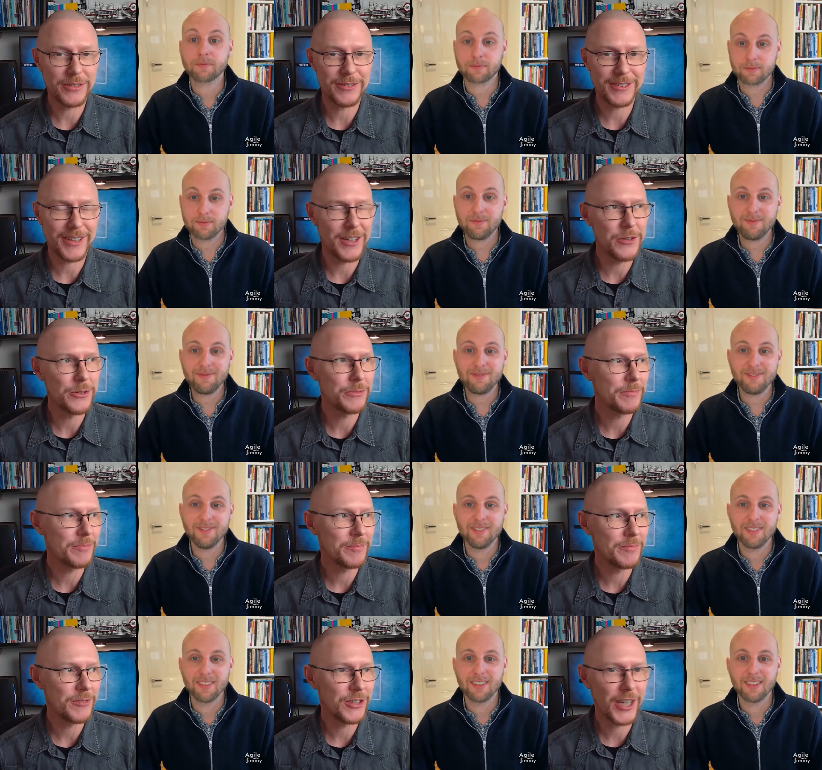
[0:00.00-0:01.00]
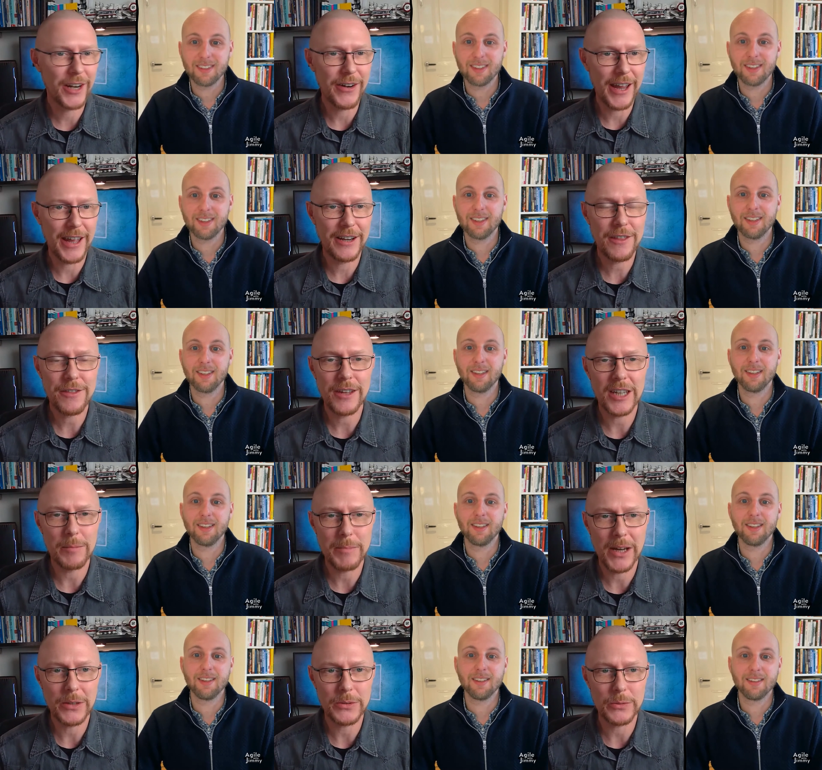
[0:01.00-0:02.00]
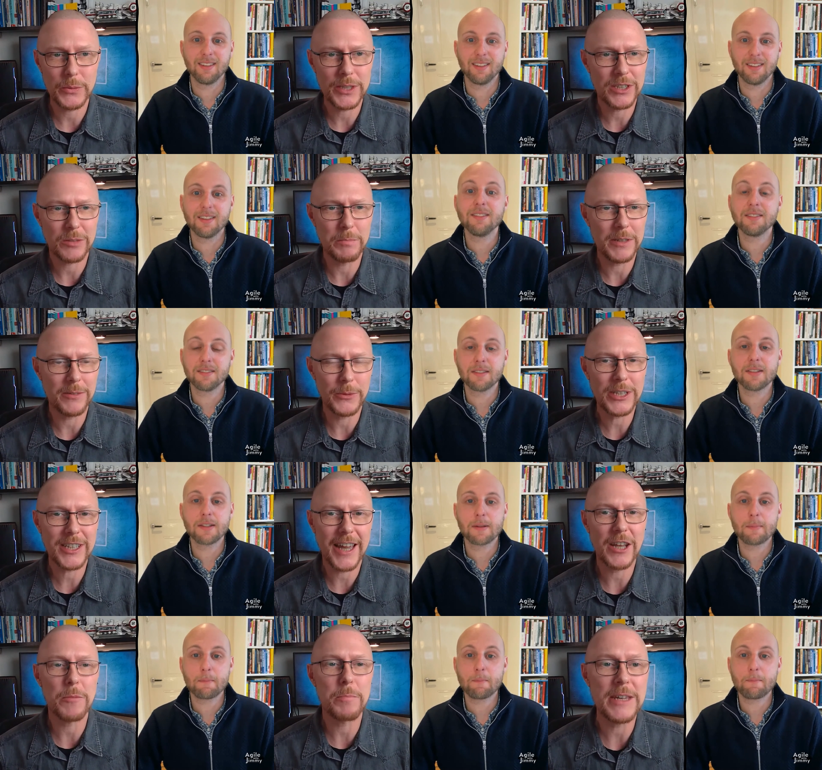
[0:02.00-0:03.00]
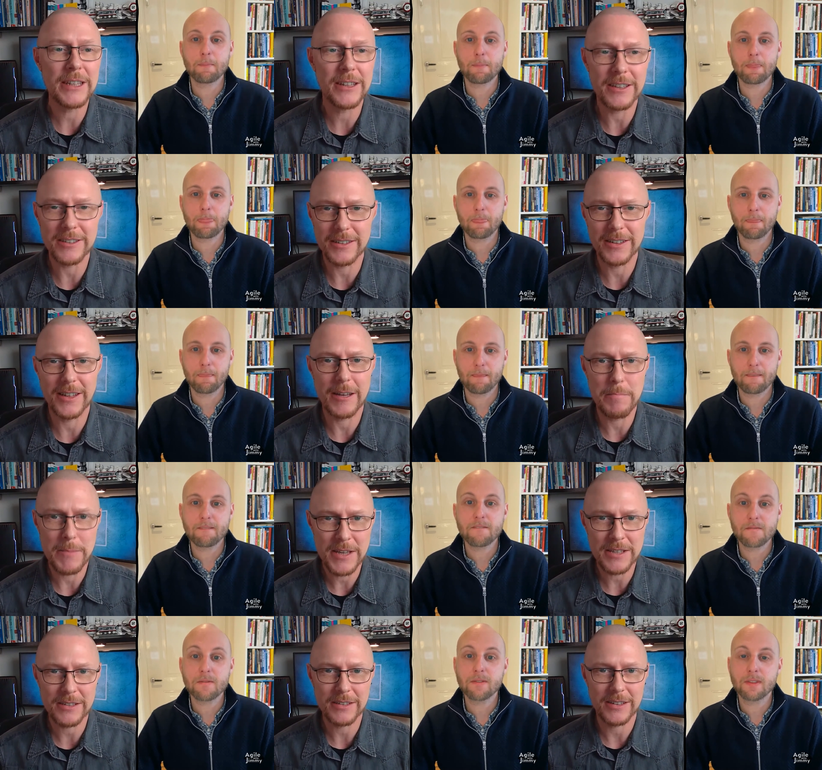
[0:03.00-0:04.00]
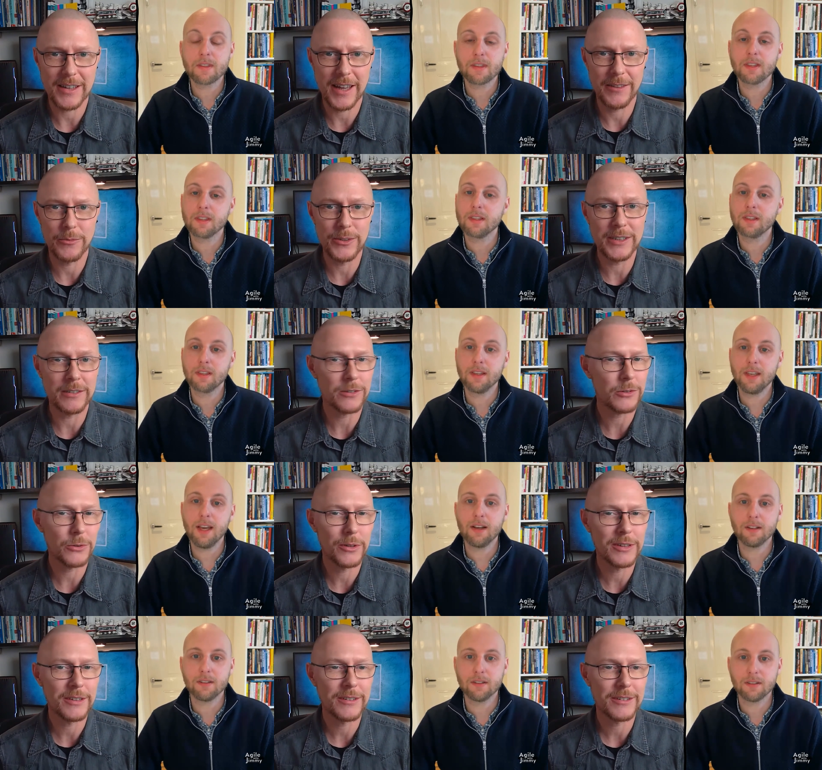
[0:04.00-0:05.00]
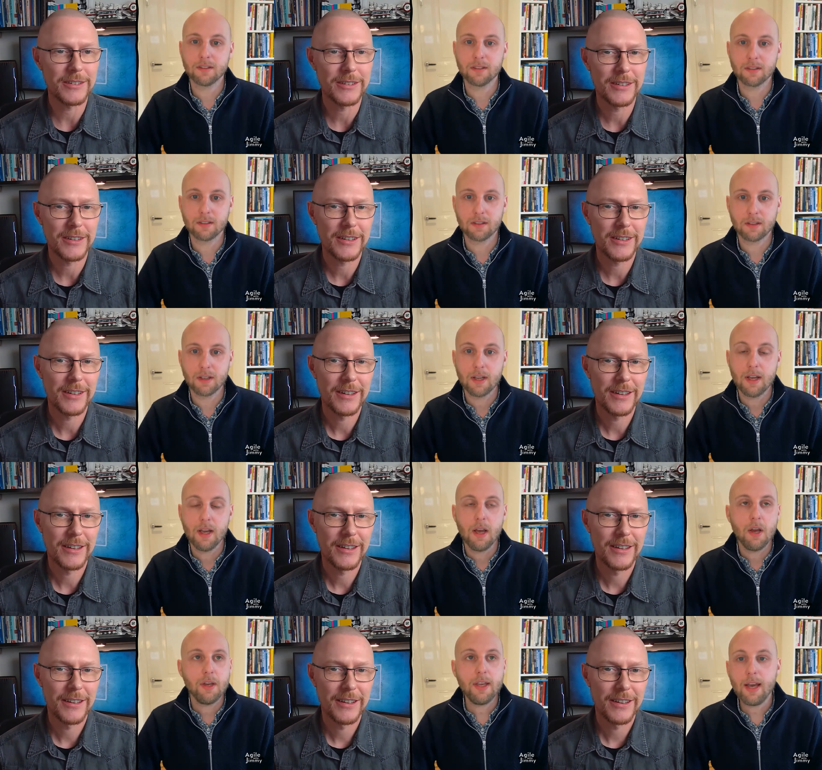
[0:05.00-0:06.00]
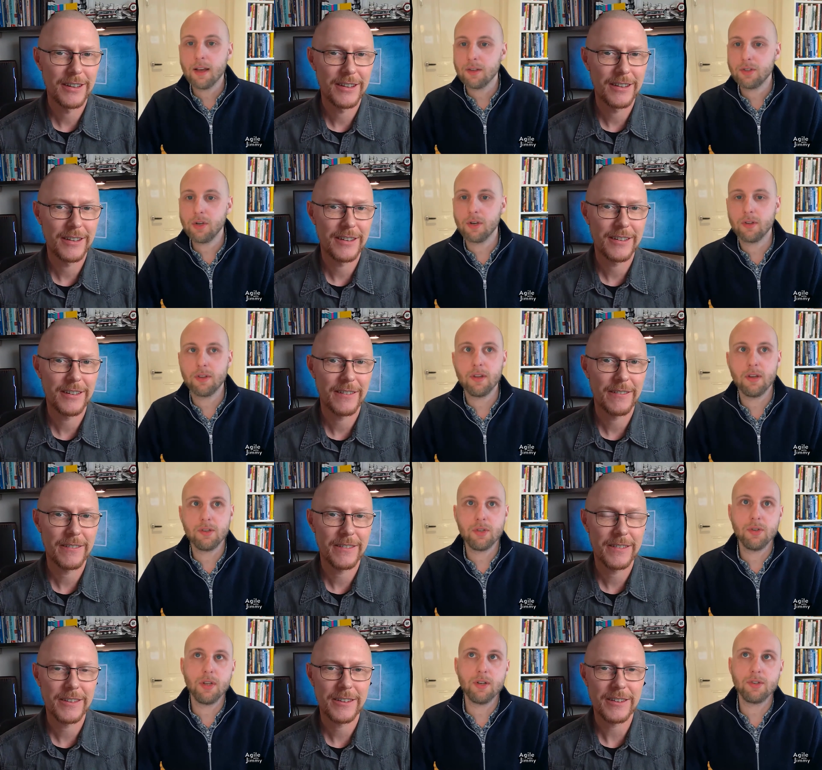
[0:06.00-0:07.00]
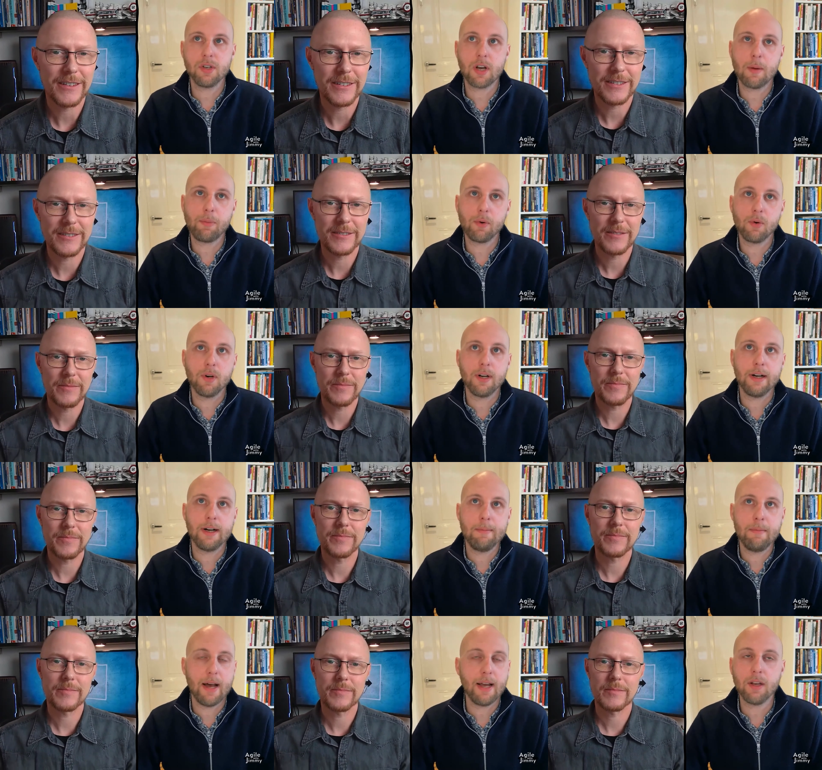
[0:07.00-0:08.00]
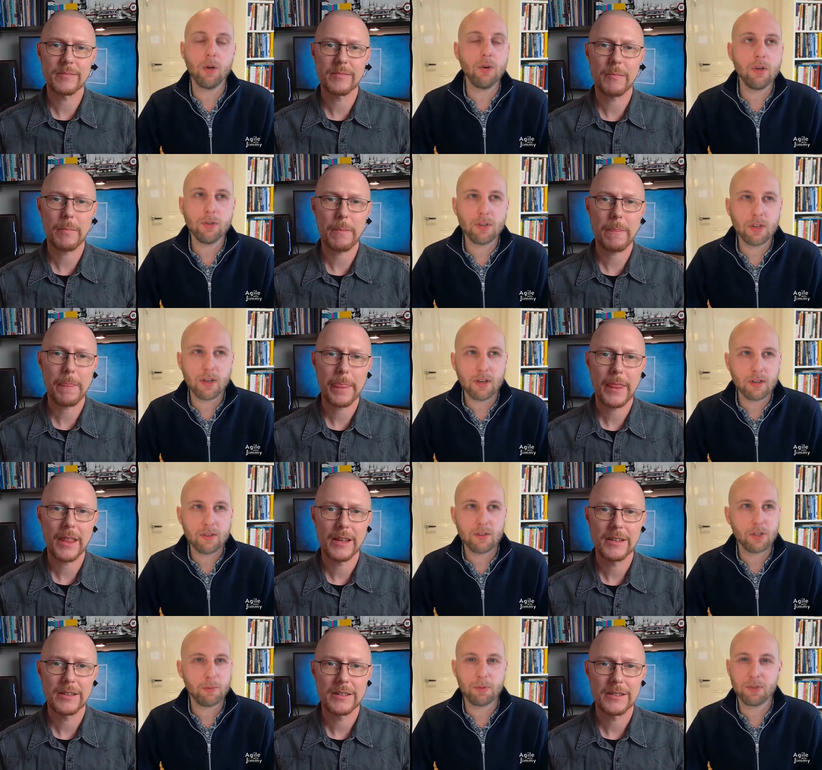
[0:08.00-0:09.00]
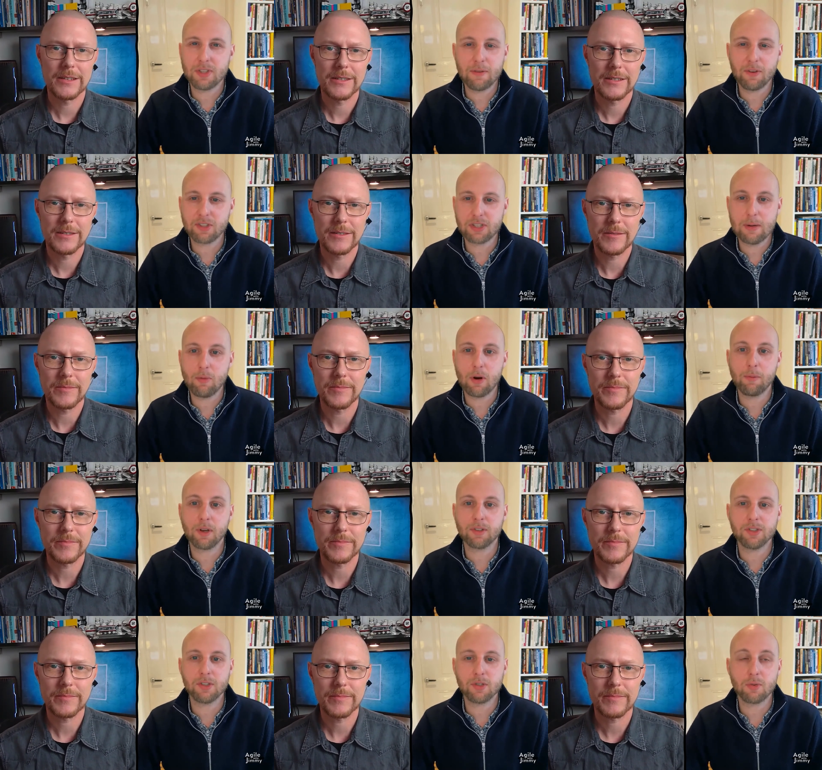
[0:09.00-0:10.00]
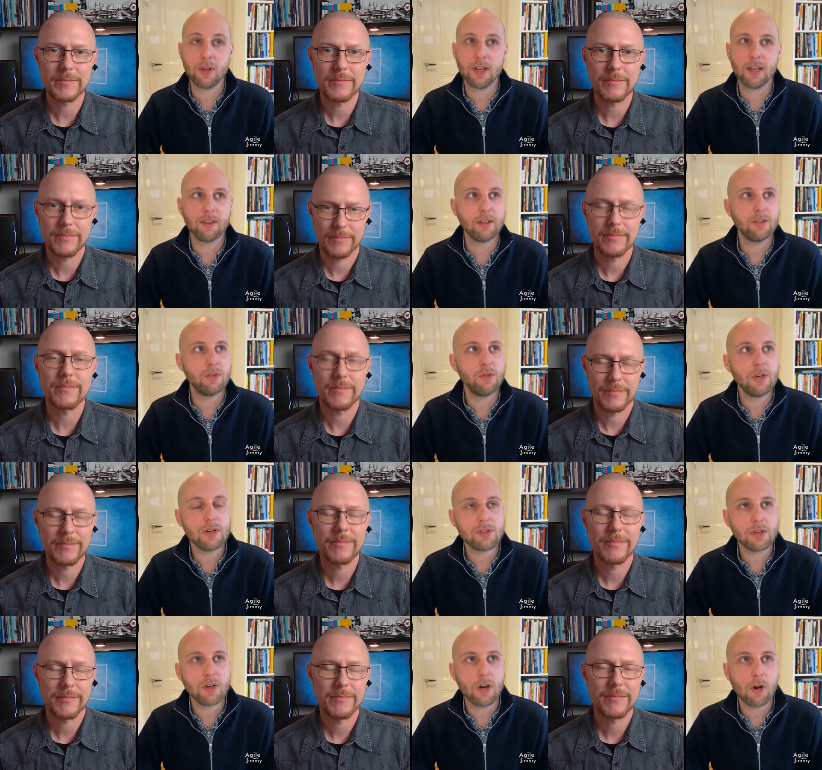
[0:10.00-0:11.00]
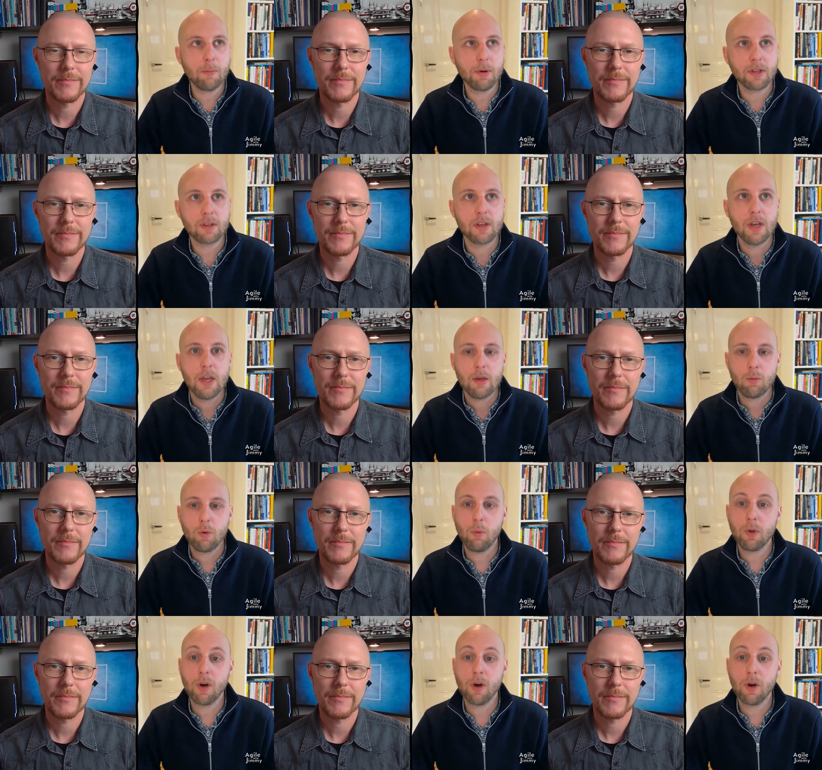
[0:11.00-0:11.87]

Speaker 1: you can you share anything about which which kind of meetings did they miss and reinstall?
Speaker 2: Yeah, yeah, sure. The, so there's a couple. Um, I don't know the, the specifics anymore because it's already, I think, two years ago. But what we